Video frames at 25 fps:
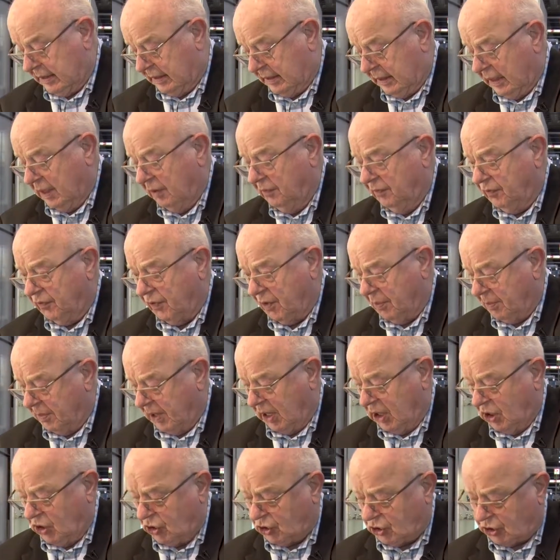the
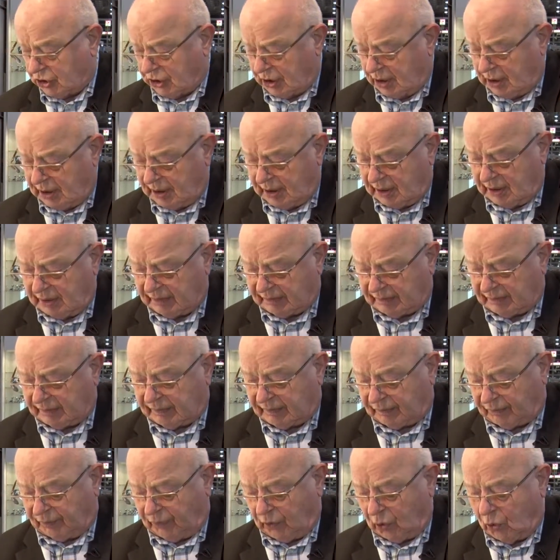information
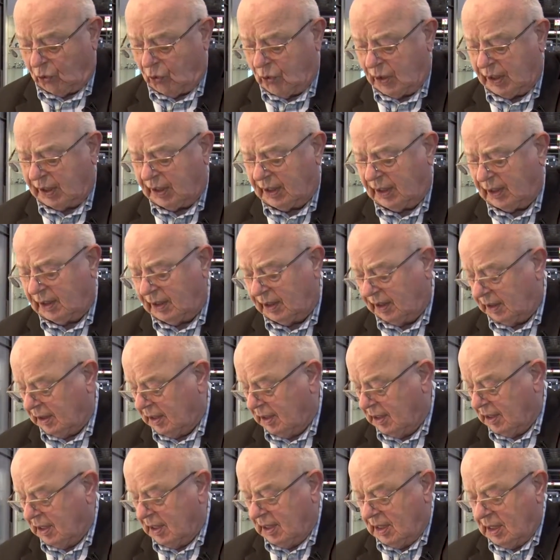is flowing
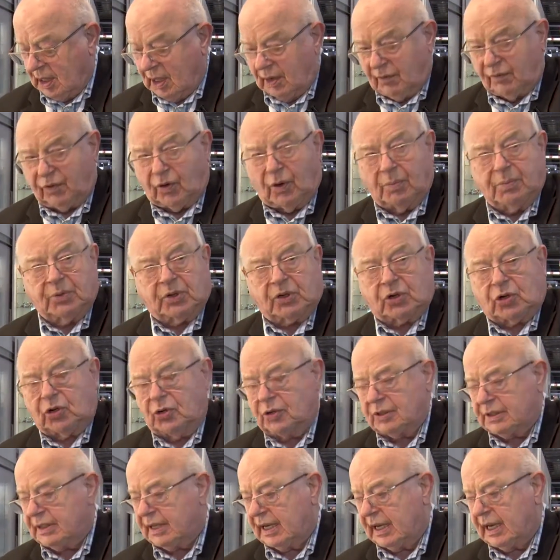from the
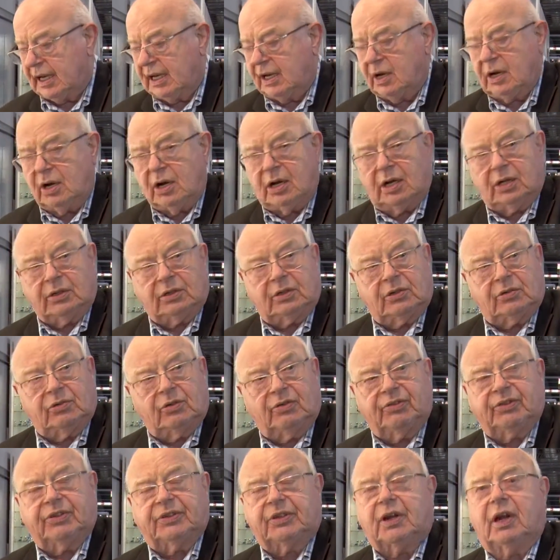container
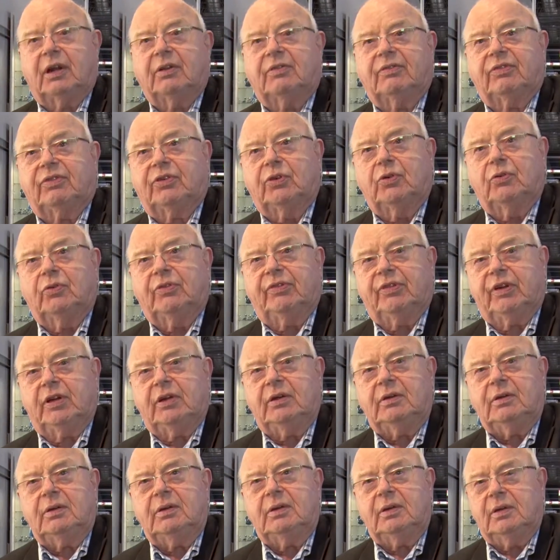to the
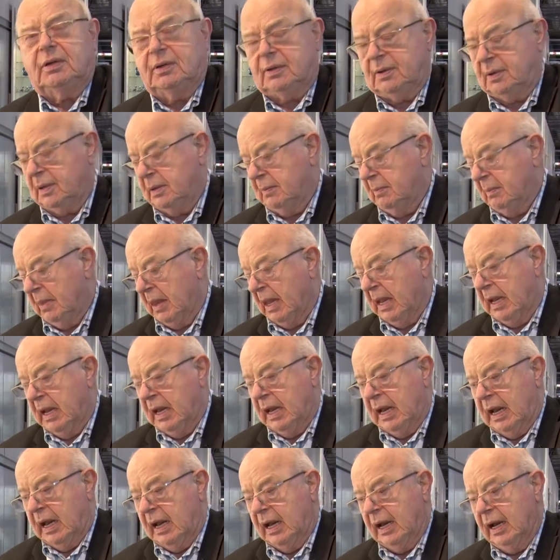transducer,
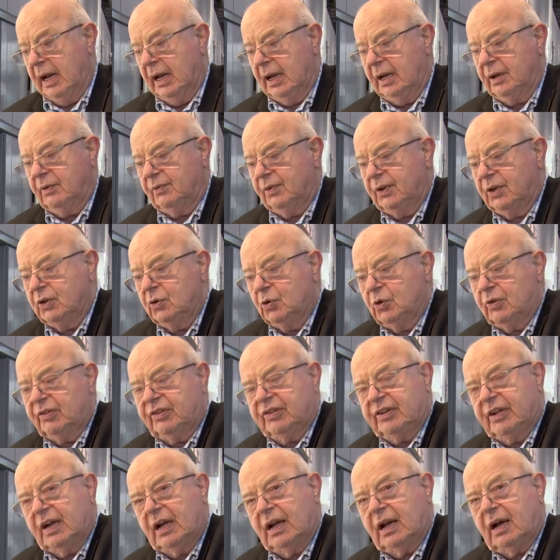and we
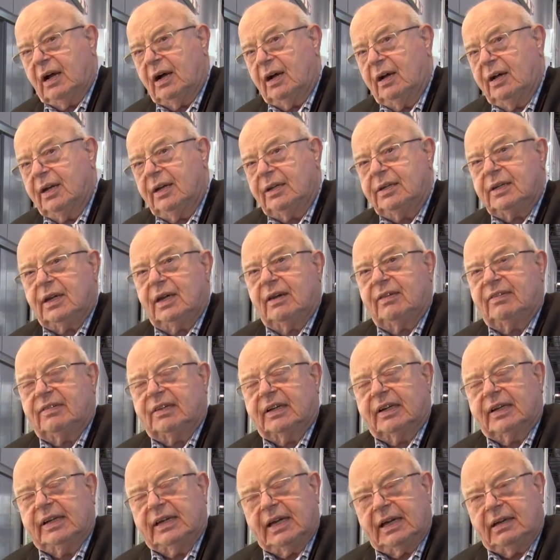use the light as
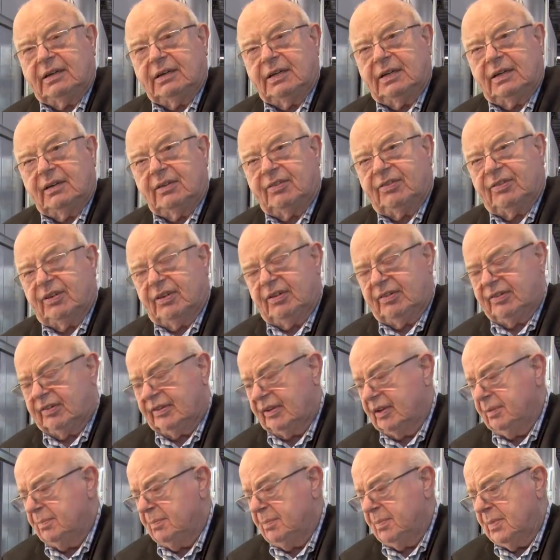the carrier
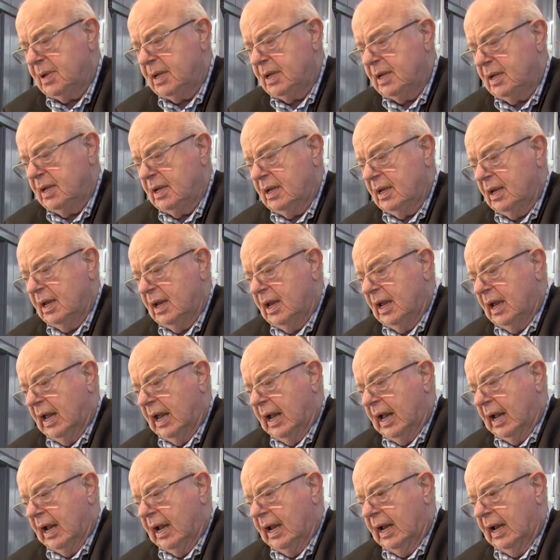system,
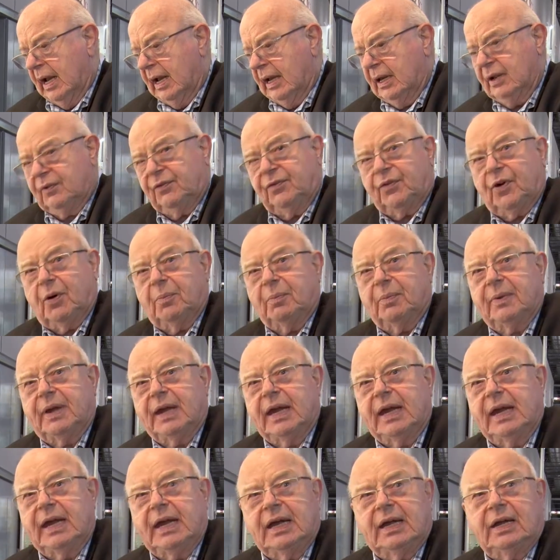and from
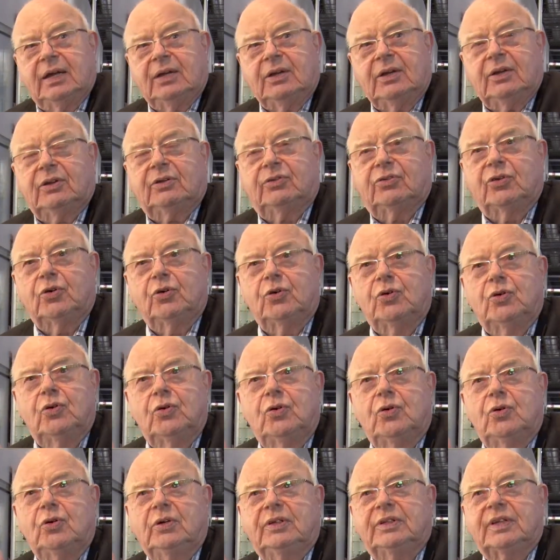there
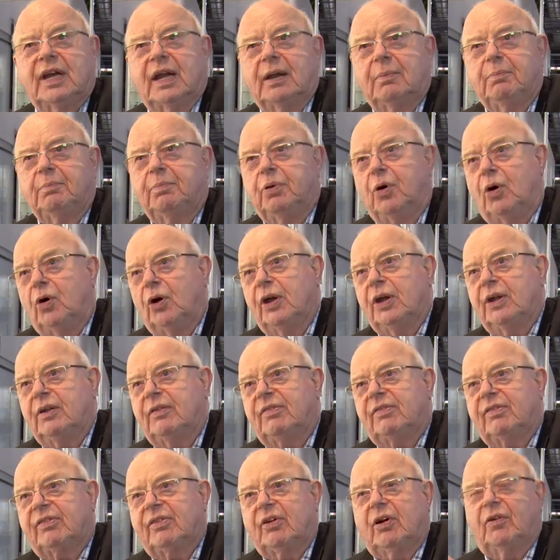to 10
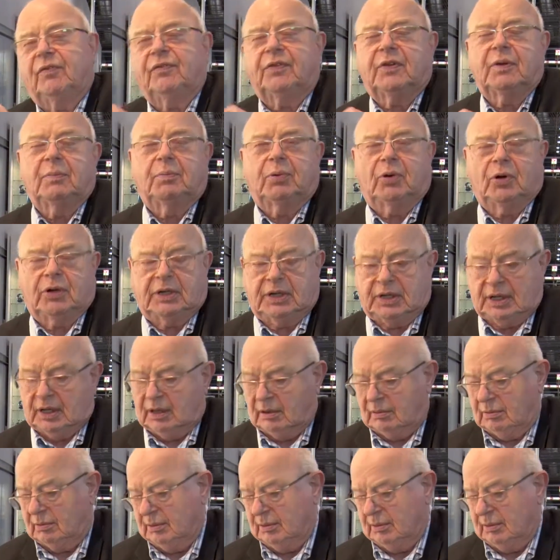points of the body.